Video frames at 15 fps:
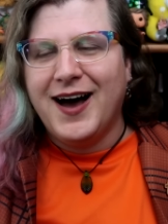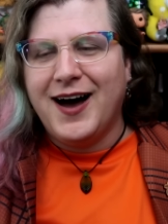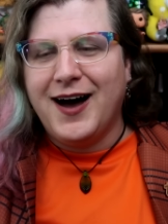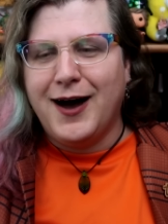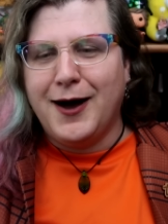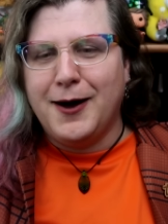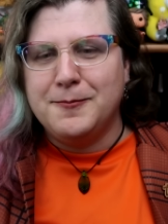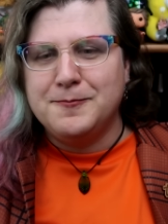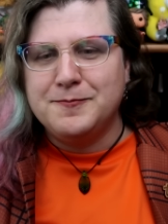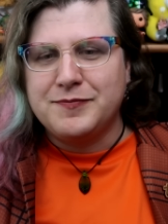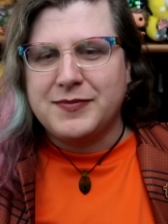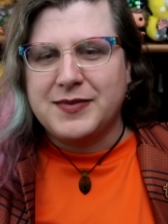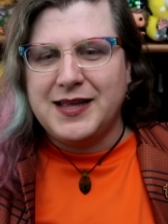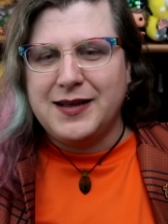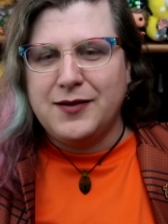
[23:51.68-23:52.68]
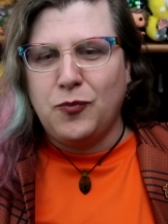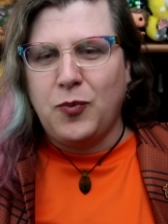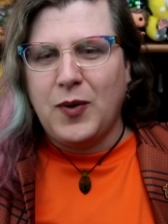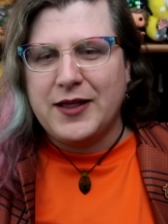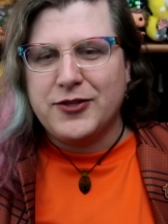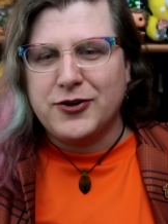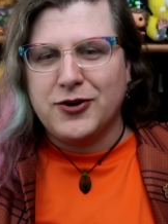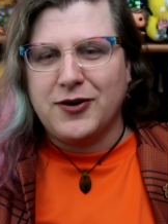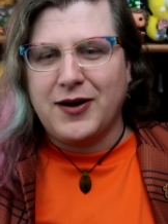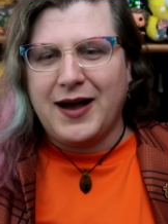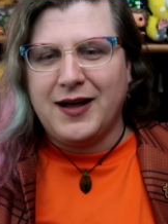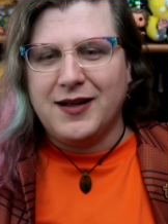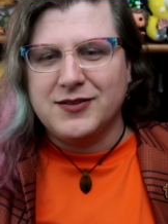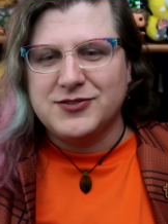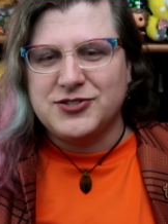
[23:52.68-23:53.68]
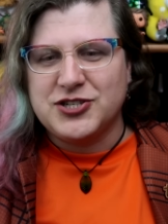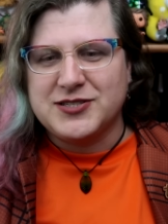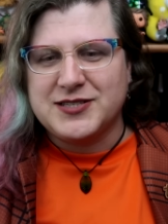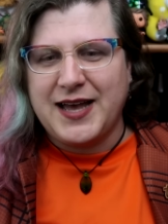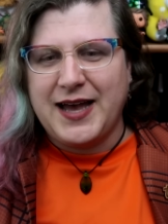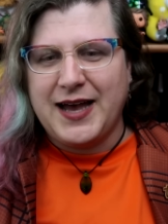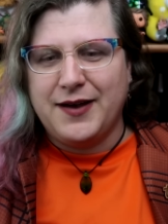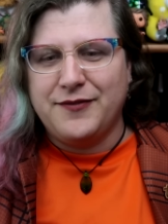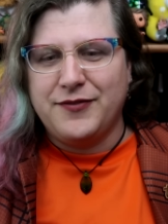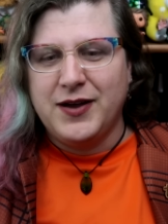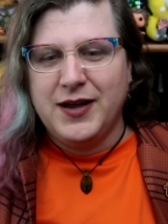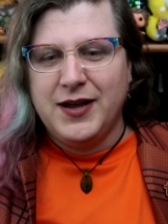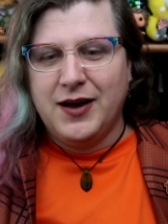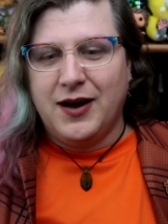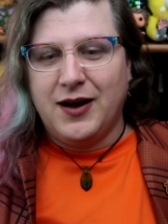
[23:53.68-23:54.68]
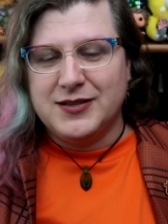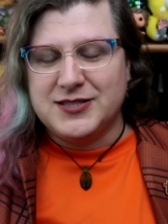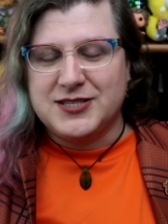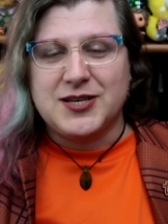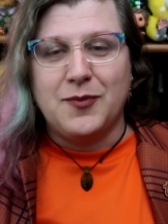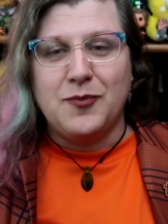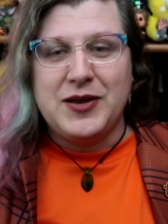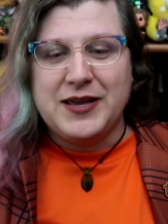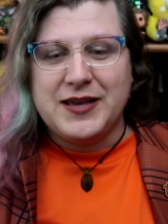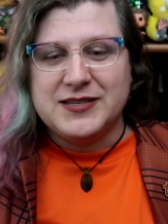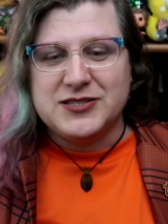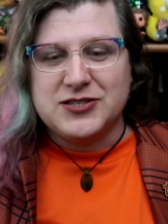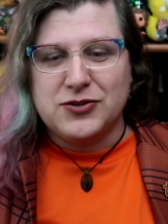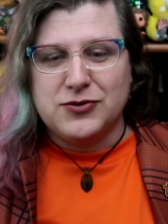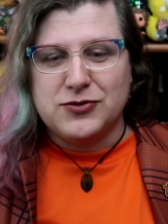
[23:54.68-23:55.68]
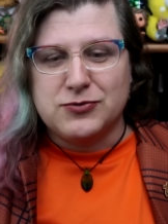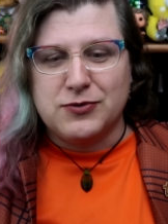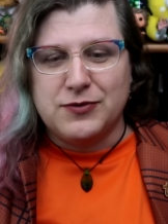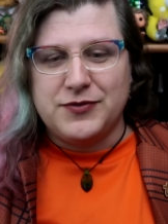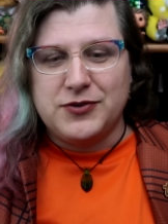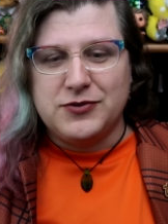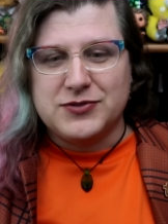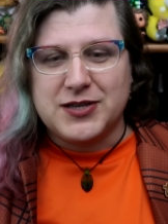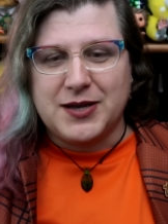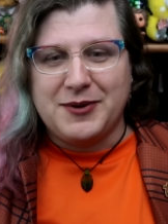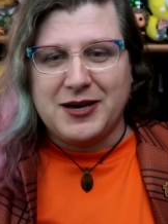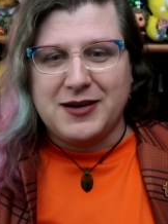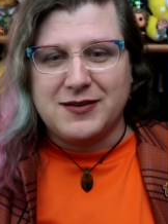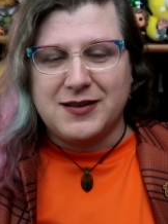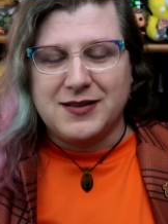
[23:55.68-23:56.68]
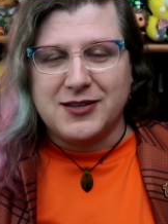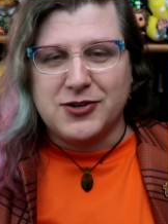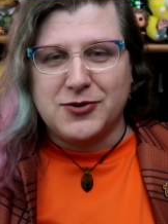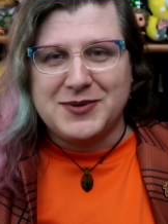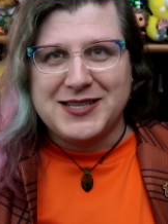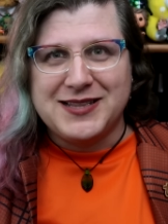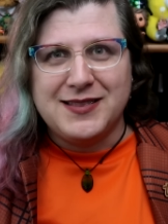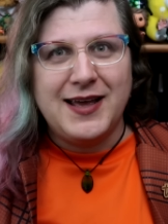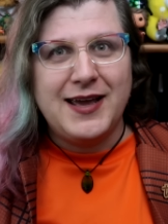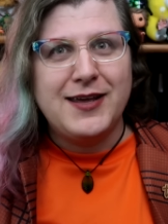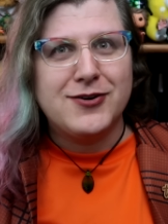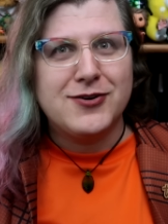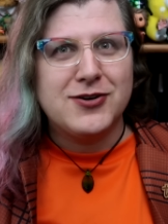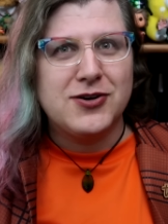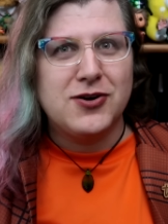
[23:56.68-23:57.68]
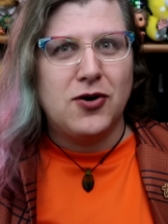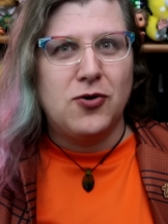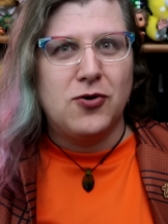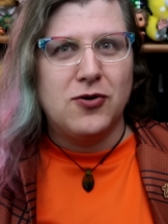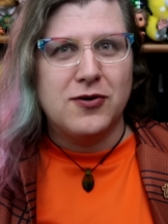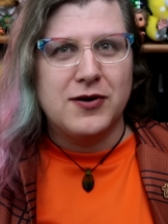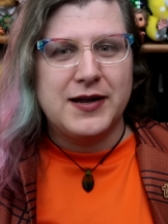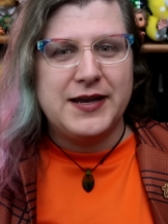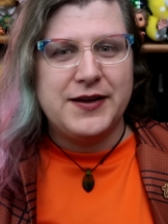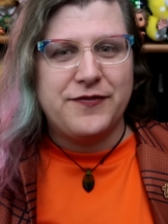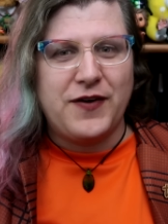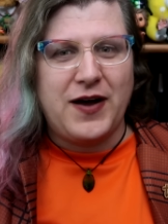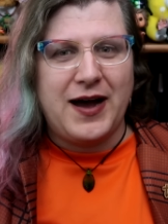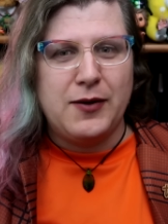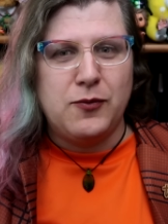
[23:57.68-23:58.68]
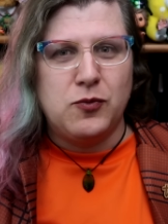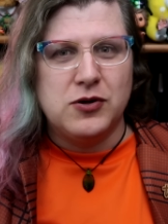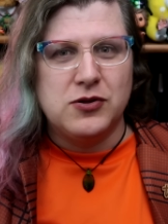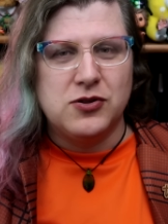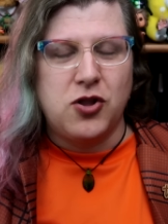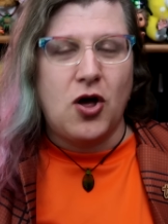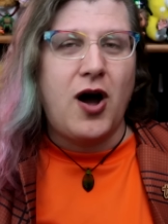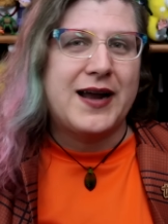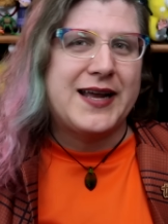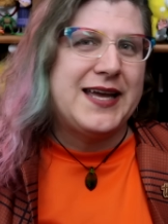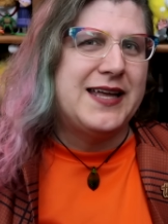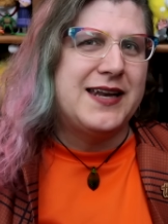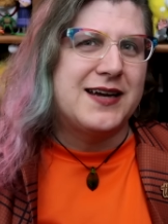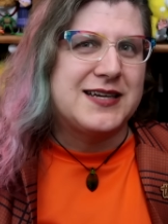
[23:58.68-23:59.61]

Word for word: Um, that whether I'll just have on some weekends those reviews come out a little bit later, or if I will lock in a